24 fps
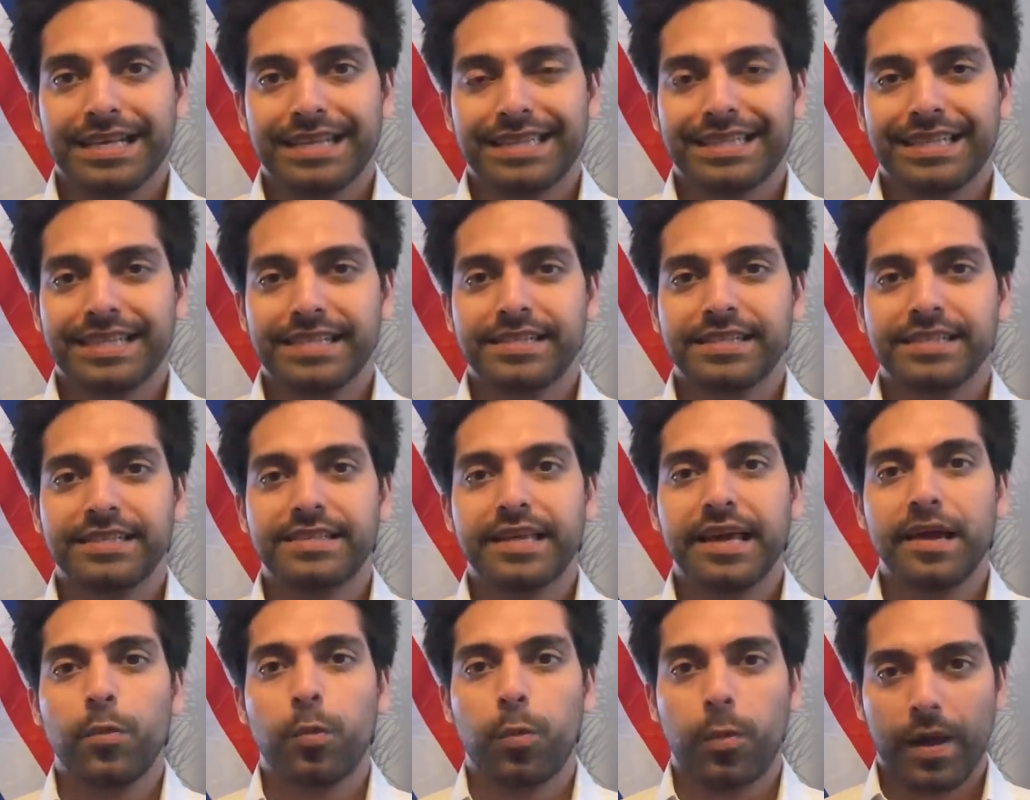This is
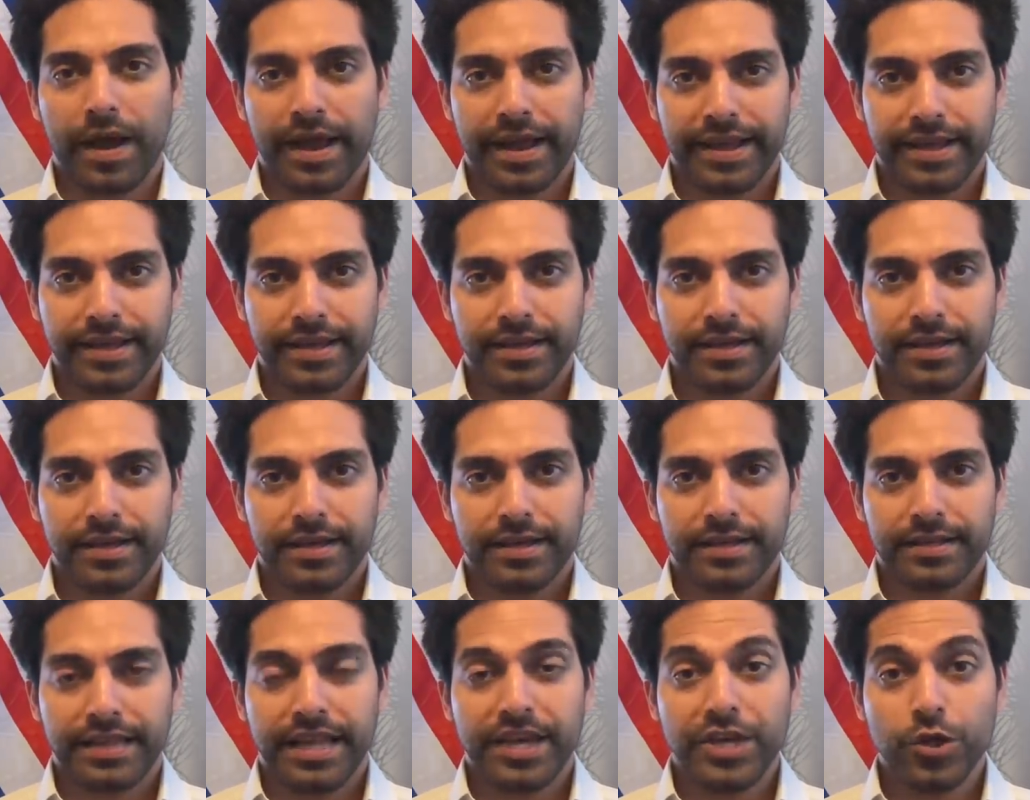their way,
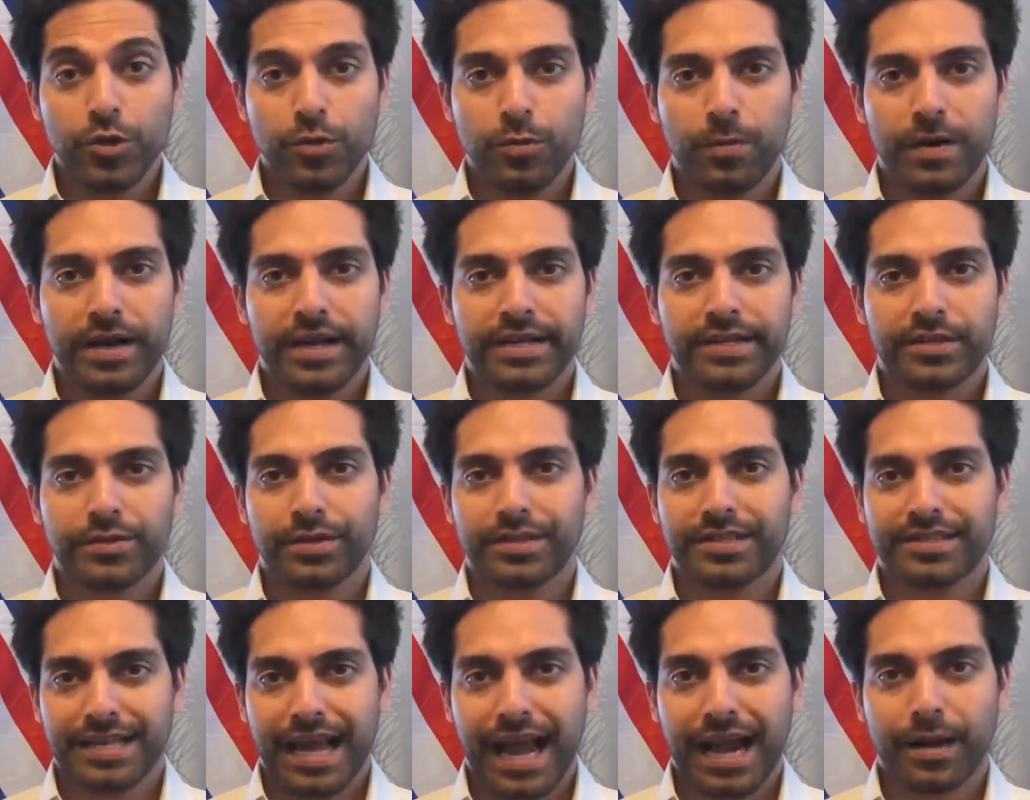the new way to
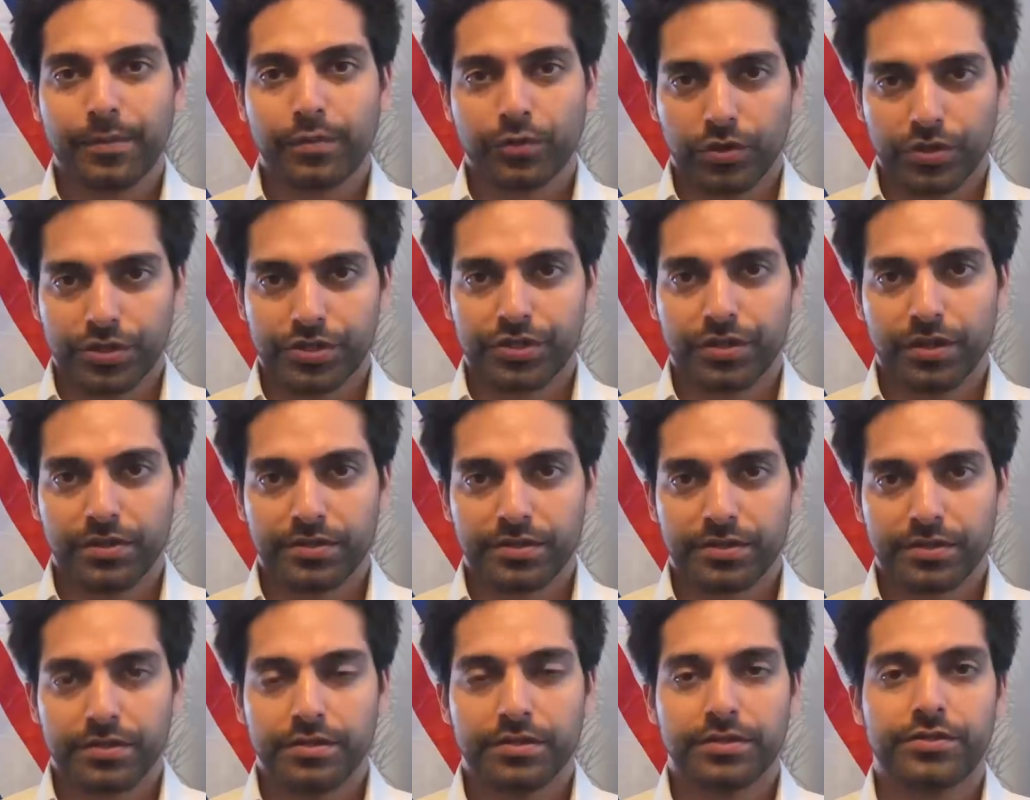attack Boris
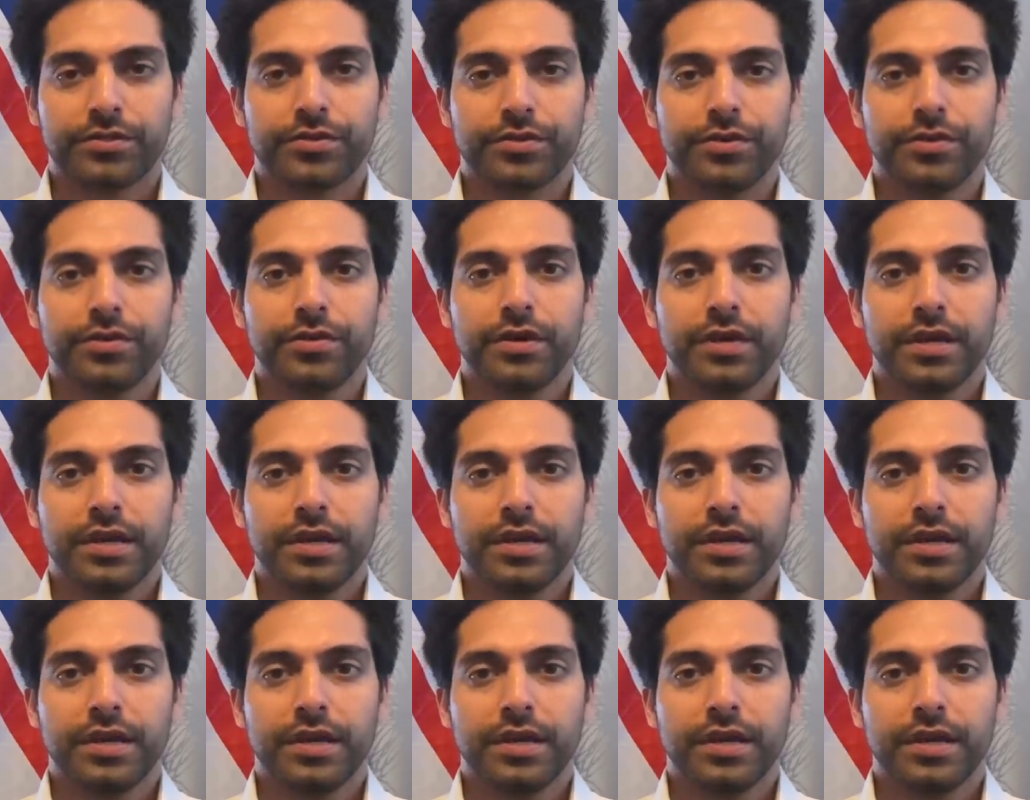Johnson, to